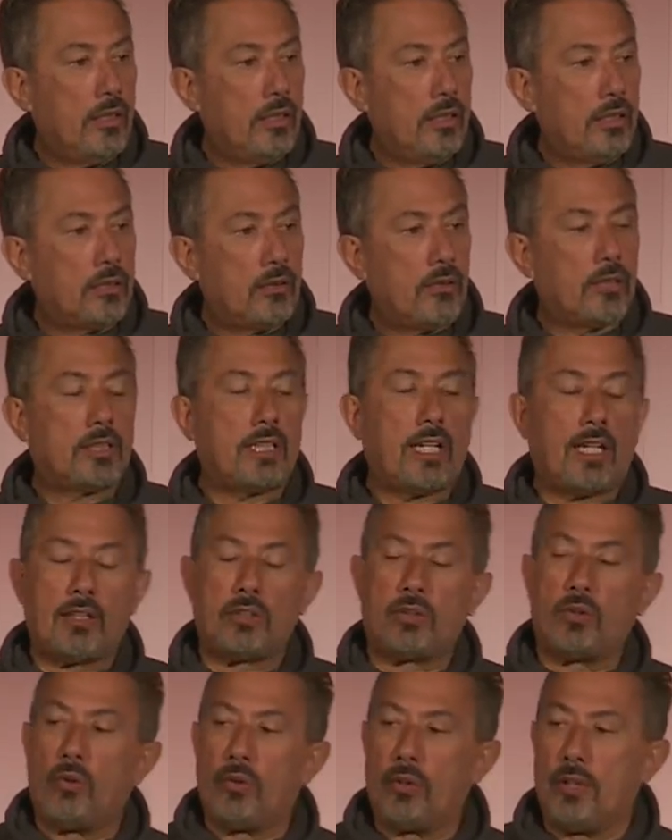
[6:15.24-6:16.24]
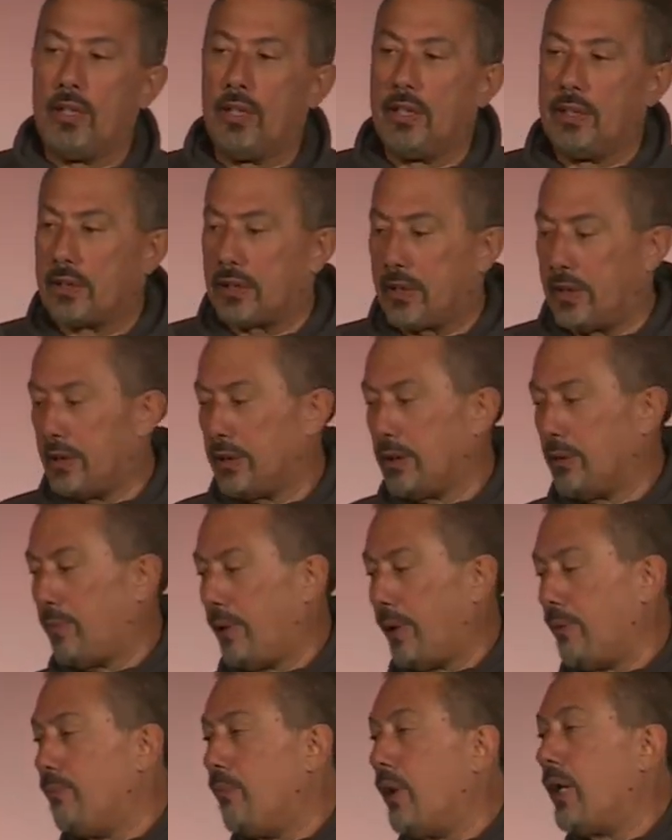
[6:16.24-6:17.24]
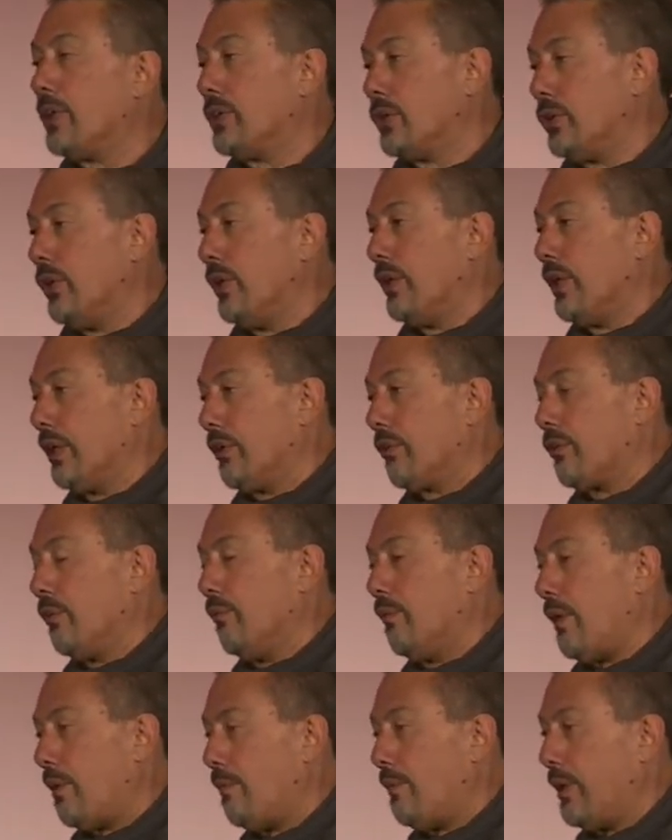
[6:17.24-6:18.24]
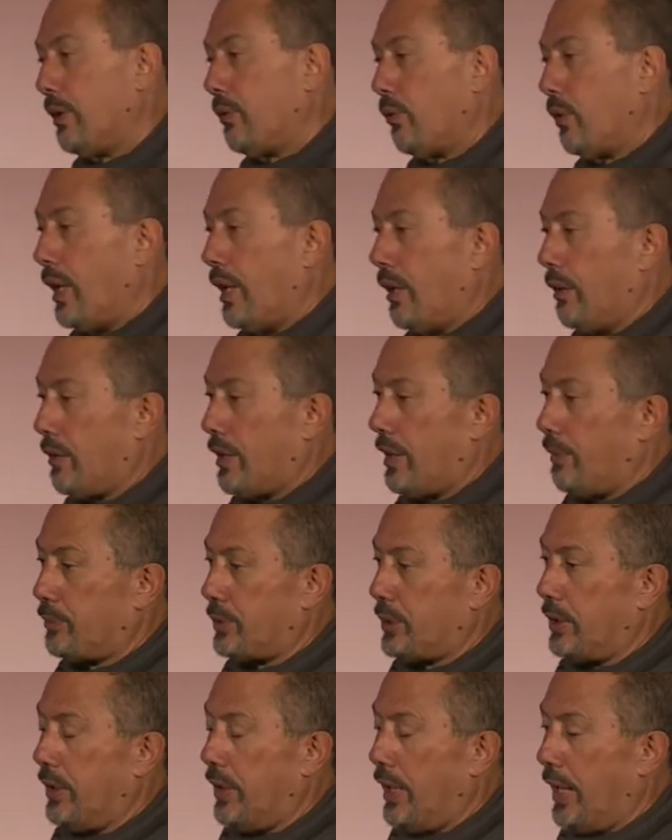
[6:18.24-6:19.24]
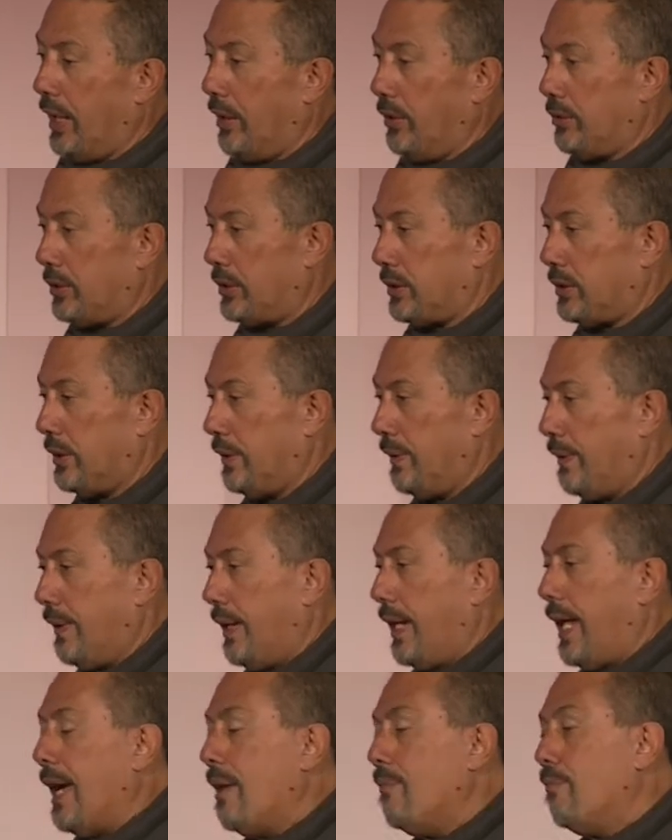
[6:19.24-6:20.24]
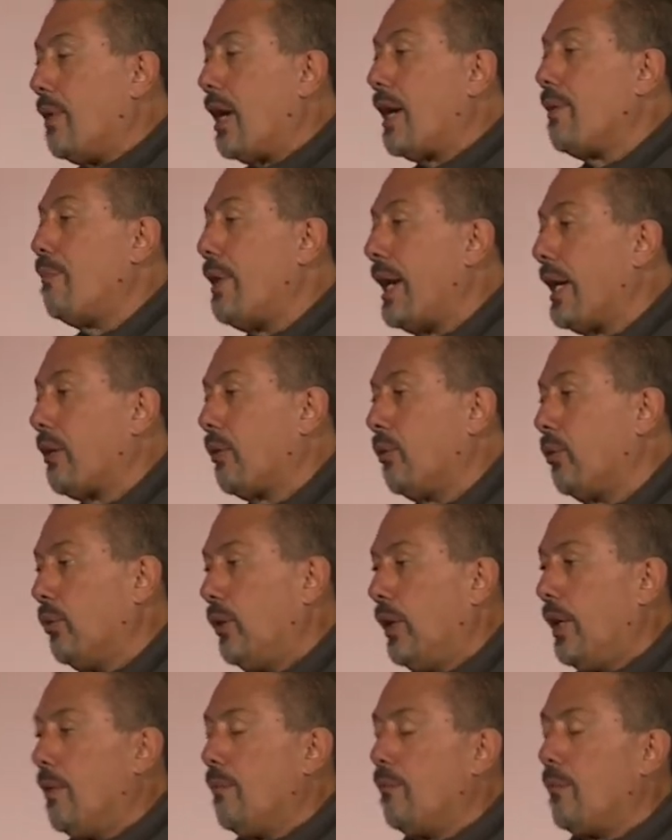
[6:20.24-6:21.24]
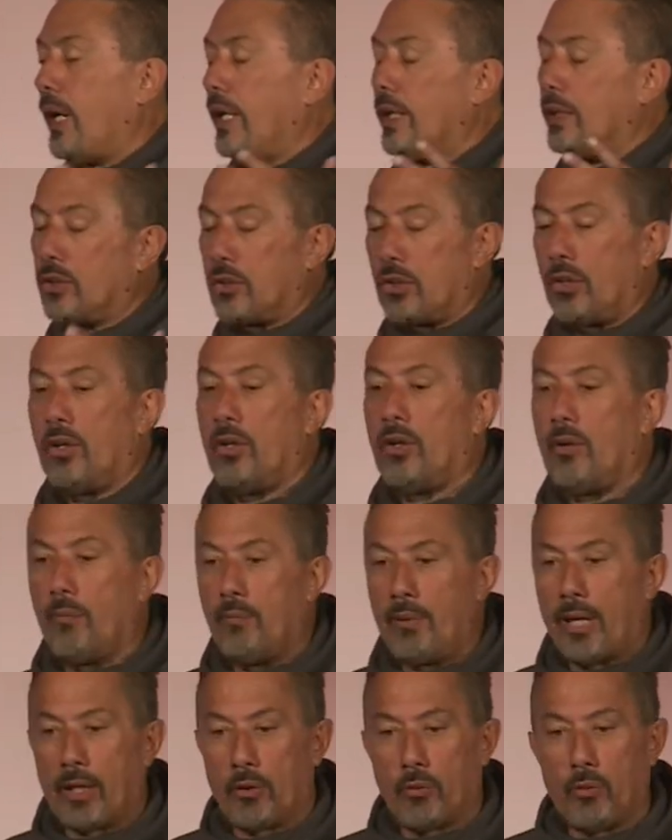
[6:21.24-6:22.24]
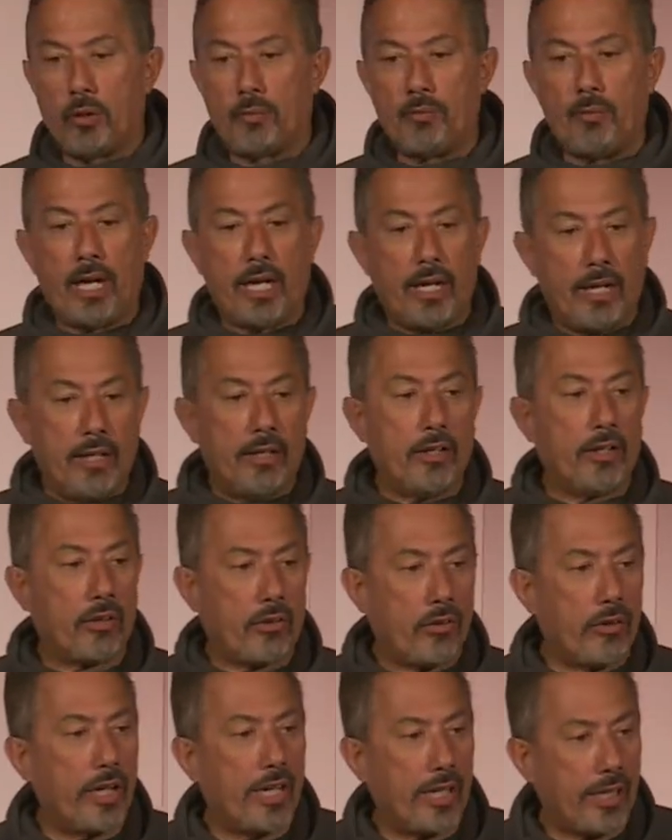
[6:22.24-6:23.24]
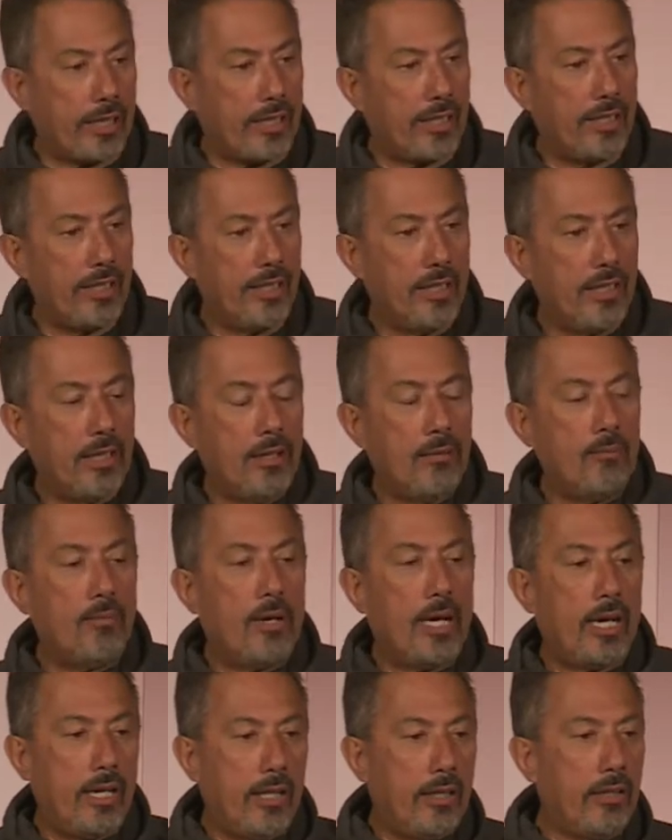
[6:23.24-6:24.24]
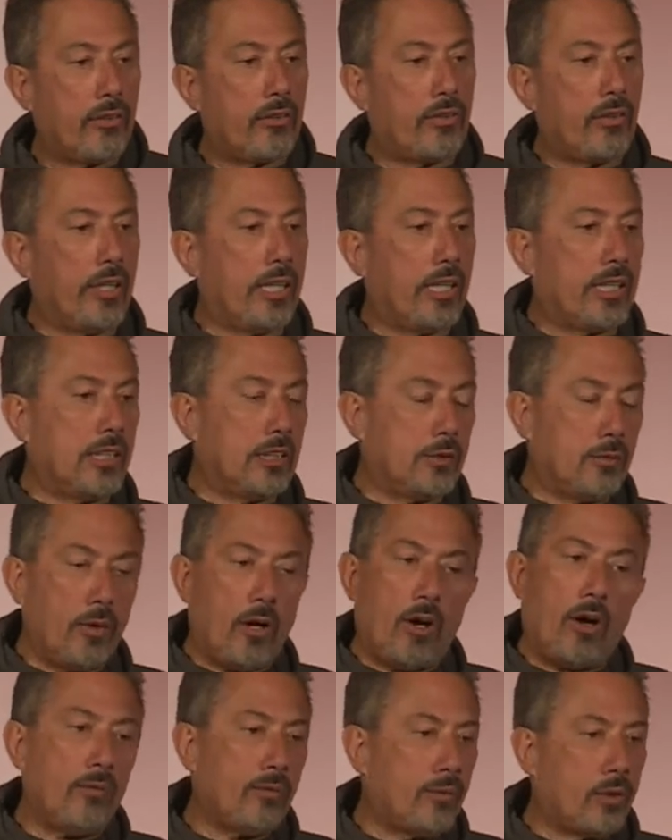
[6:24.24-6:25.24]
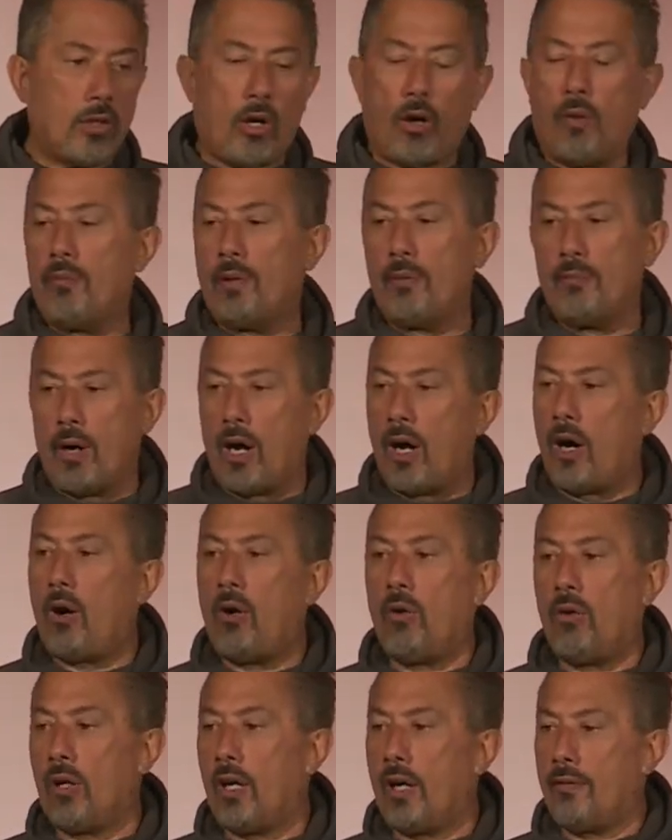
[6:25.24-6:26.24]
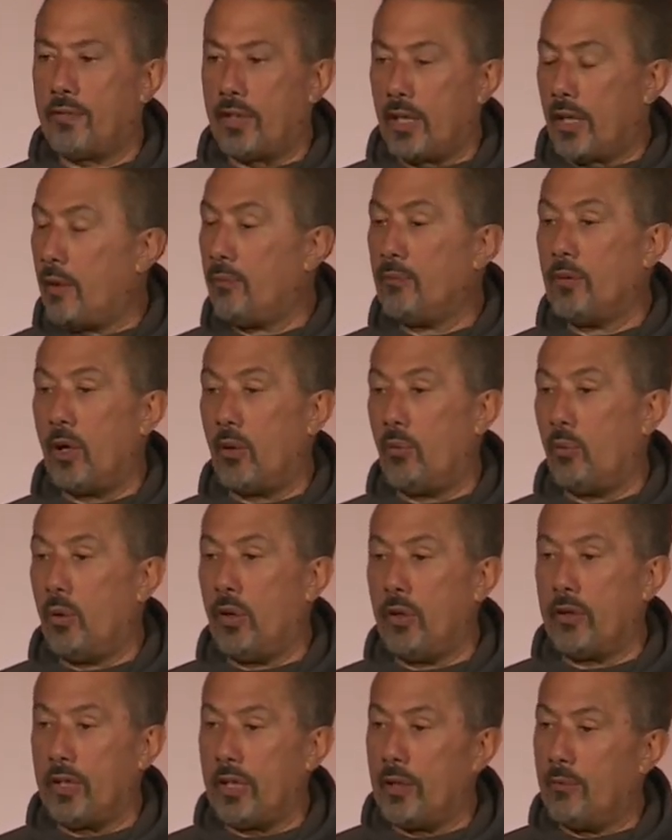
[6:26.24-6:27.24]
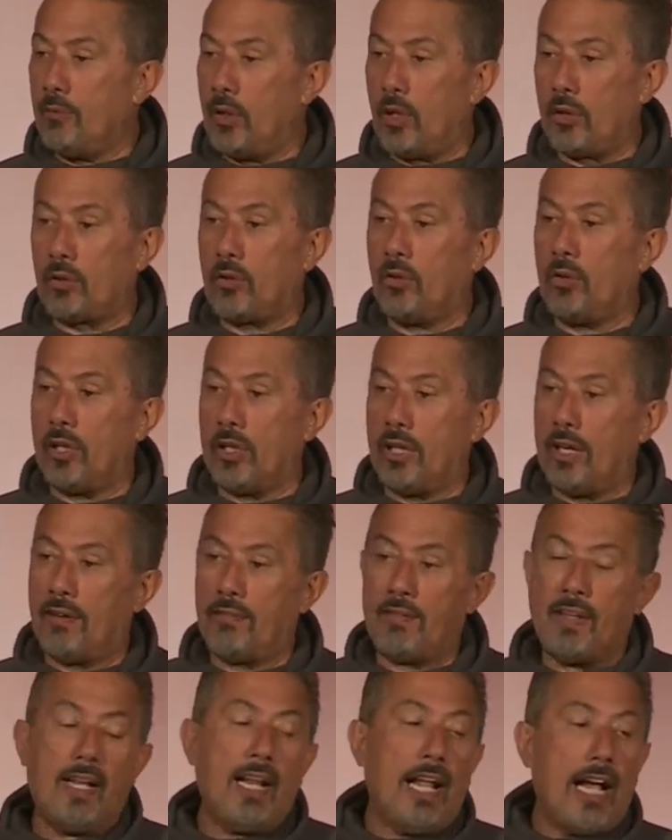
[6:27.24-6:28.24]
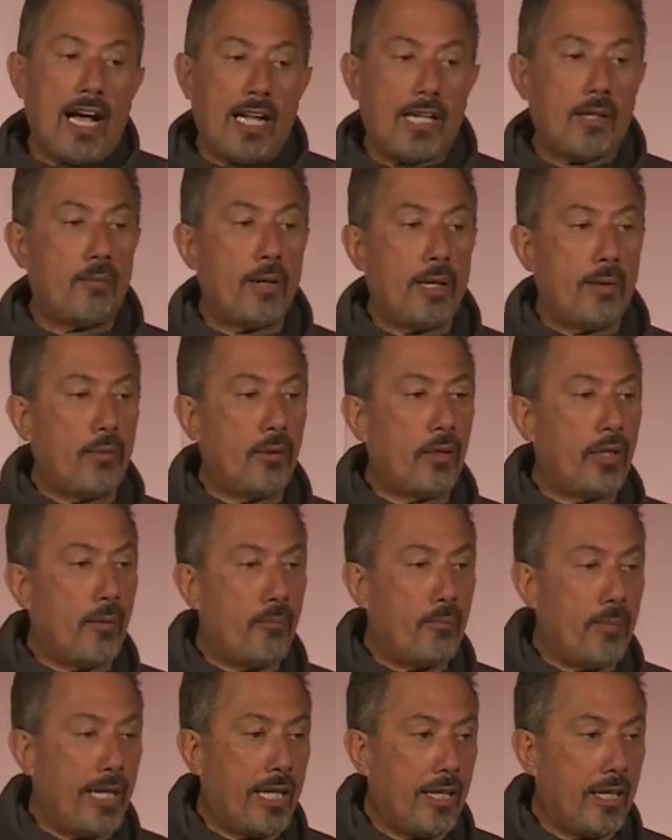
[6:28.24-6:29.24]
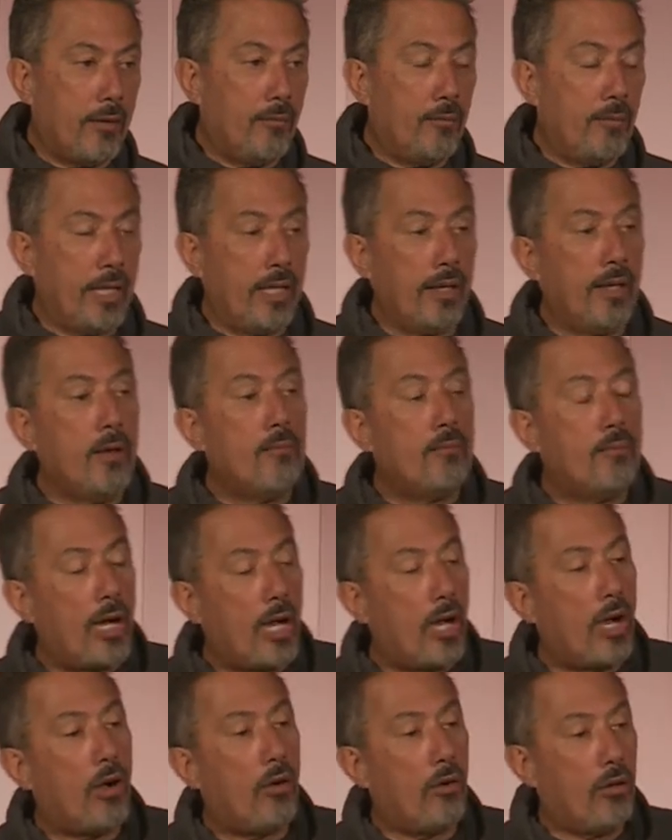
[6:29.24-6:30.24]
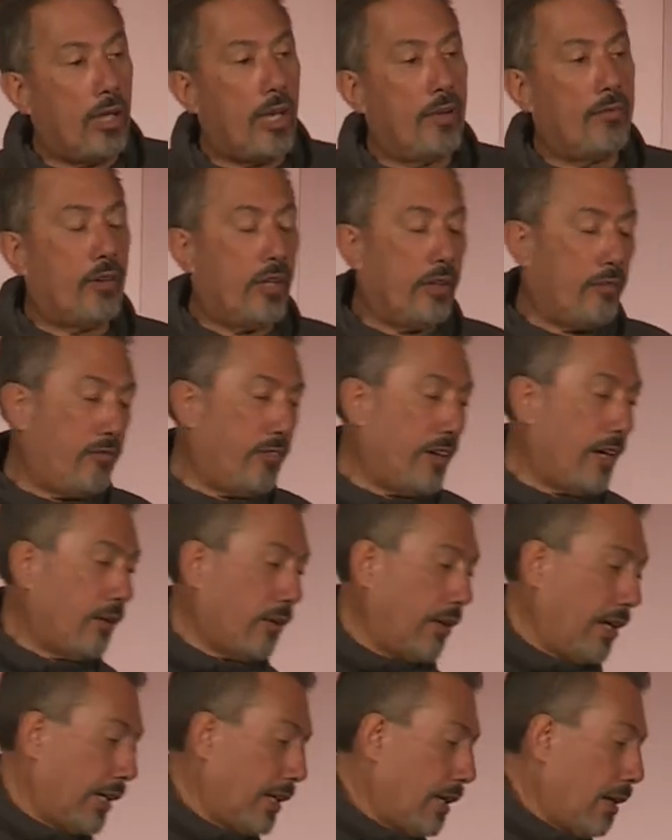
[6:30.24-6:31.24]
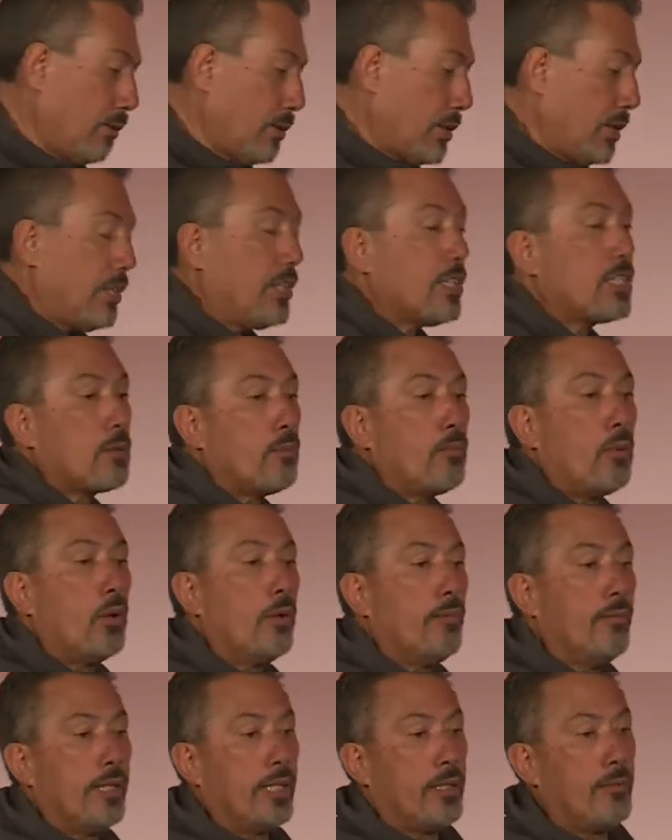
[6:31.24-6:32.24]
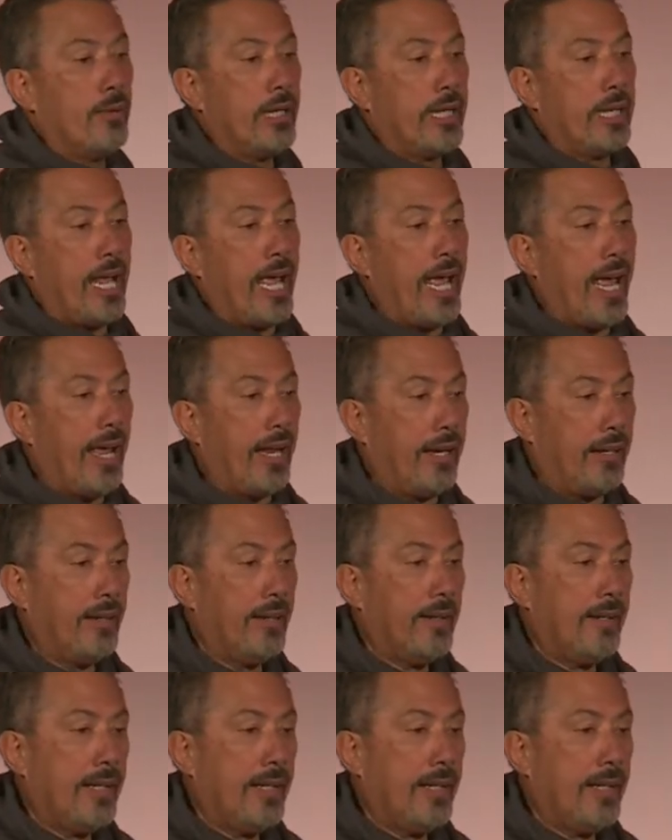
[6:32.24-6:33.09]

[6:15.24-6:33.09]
So I started talking to these kids about my journey through my mental health ups and downs and my battle, my eternal battle with my inner critic. My inner critic has told me my whole life that I'm not worthy, I'm not good enough, other people that are better than me. My whole life I'd felt like I was a disappointment to my dad.